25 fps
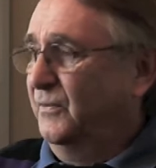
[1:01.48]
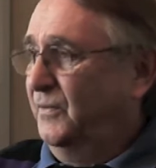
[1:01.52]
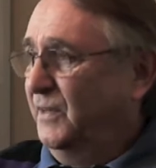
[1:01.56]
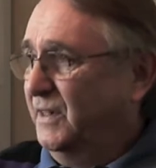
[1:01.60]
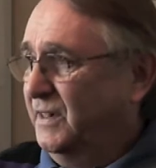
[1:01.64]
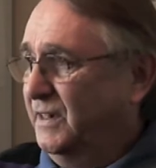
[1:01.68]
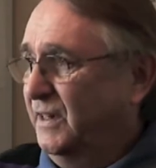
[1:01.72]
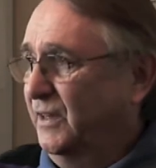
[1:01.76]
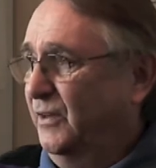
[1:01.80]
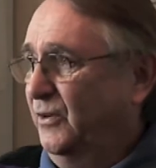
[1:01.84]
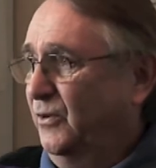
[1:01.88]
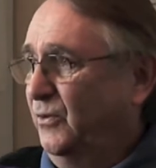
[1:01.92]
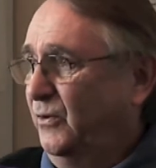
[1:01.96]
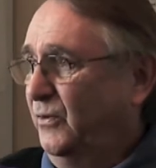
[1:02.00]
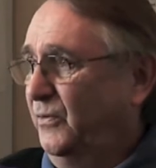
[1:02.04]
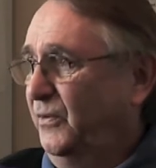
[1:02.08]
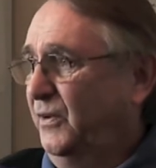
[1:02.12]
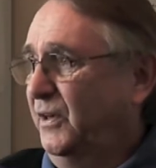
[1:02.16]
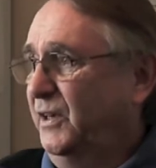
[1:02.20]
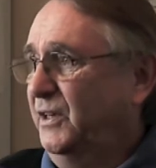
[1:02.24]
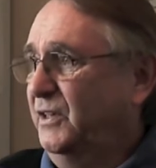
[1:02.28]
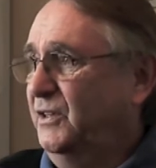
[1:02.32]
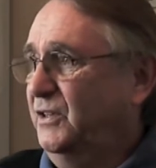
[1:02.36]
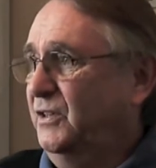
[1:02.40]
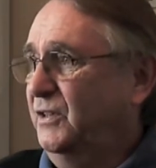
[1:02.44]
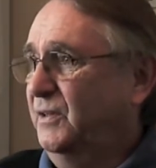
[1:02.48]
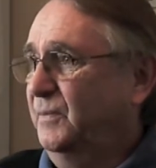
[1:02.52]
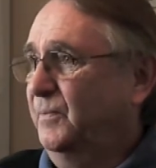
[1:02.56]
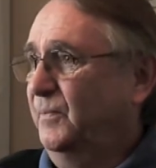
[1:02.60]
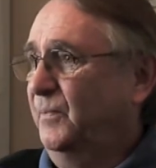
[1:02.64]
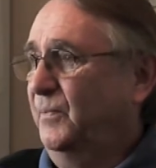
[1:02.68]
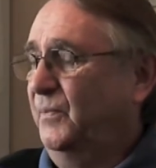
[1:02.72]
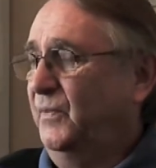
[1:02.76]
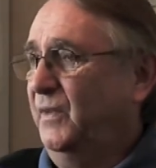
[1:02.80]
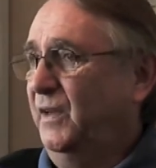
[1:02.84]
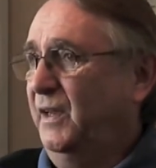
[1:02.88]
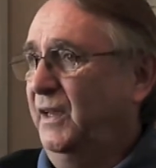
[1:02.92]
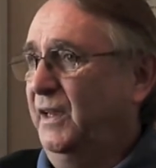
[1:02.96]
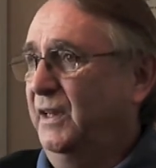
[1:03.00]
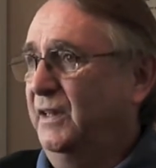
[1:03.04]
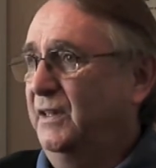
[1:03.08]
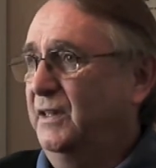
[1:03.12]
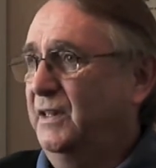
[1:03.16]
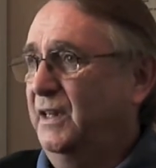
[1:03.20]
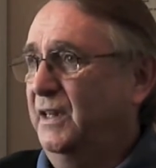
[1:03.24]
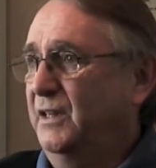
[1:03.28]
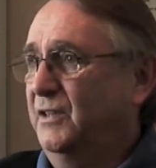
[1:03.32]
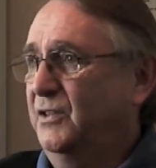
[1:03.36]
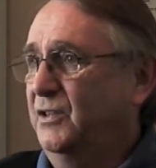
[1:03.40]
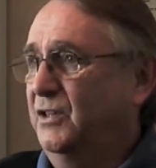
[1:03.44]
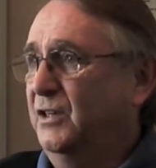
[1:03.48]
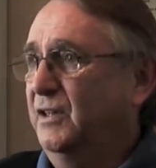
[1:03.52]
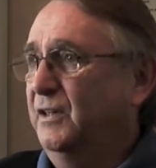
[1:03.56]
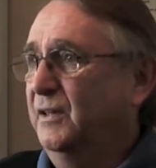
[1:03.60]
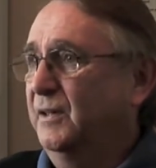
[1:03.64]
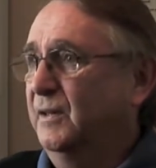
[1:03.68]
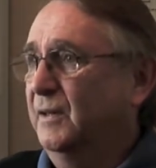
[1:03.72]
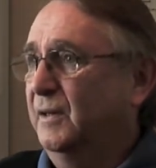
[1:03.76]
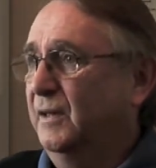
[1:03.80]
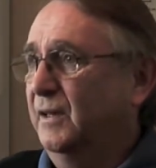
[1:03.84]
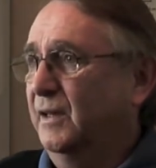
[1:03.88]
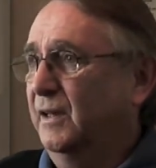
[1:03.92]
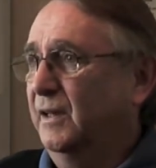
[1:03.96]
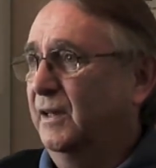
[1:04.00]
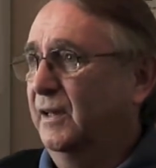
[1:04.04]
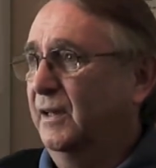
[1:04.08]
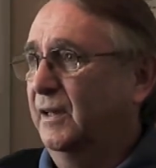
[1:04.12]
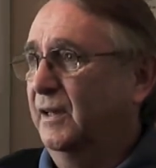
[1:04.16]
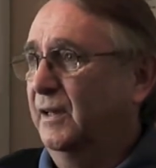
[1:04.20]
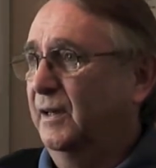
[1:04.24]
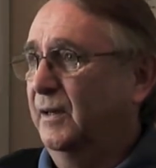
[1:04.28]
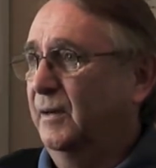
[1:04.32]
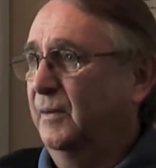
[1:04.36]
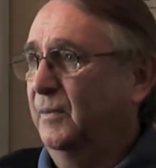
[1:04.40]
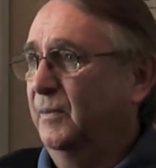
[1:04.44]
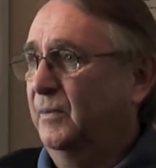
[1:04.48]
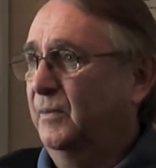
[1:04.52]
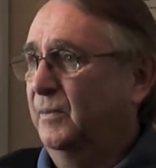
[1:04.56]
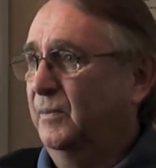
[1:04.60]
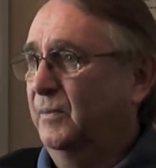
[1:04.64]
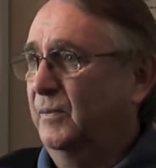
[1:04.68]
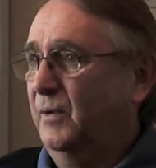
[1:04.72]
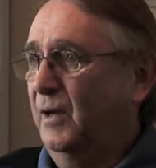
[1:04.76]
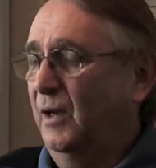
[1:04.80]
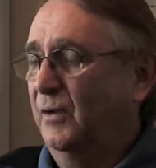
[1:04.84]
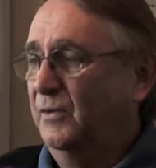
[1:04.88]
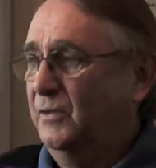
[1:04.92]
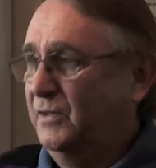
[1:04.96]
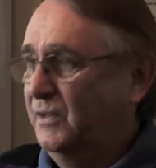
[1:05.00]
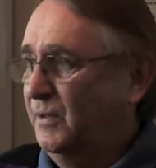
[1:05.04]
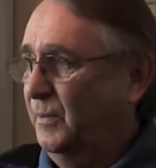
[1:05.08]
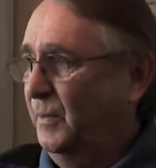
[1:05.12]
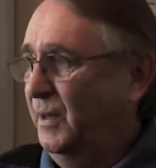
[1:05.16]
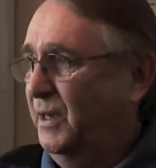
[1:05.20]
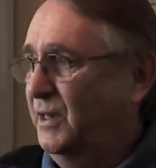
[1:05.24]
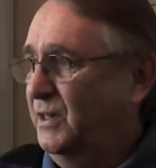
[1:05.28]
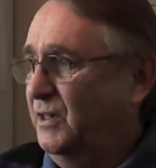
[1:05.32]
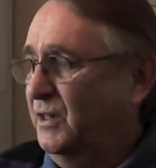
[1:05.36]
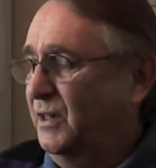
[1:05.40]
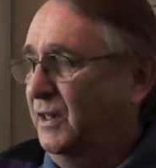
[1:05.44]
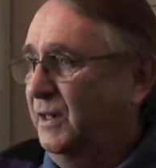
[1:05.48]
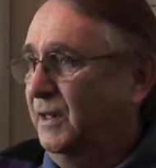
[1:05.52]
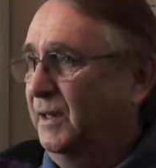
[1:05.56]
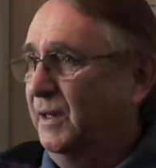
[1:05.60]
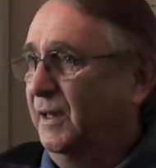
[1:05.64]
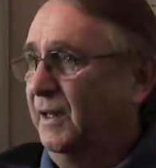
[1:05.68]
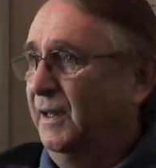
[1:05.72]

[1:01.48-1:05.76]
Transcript: visit an orphanage in Tianjin, close to Beijing.